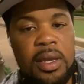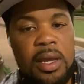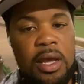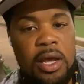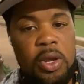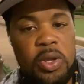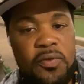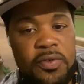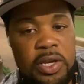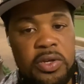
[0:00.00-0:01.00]
you've
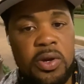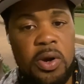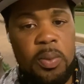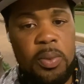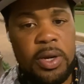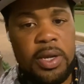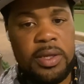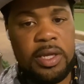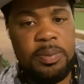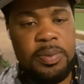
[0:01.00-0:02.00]
done your homework on the
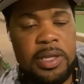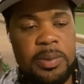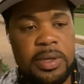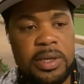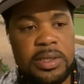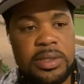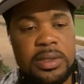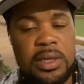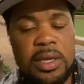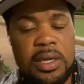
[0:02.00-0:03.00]
company, because
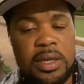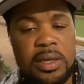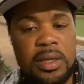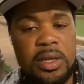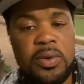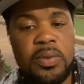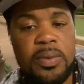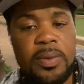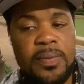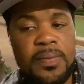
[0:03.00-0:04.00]
again,
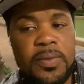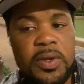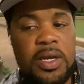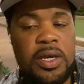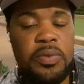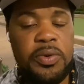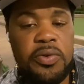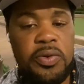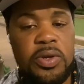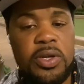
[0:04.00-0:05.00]

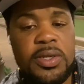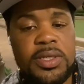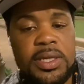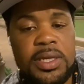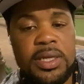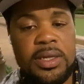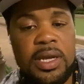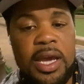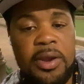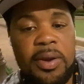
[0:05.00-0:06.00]
recruiters and
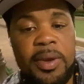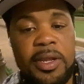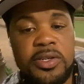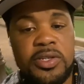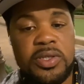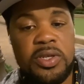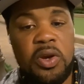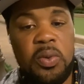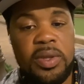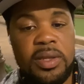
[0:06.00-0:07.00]
hiring managers know
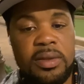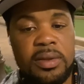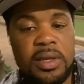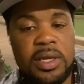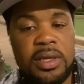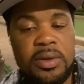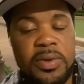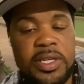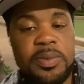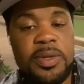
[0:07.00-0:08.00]
when
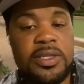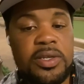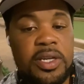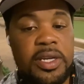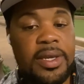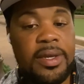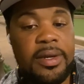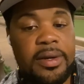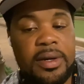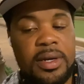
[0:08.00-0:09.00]
resumes are cookie cutter.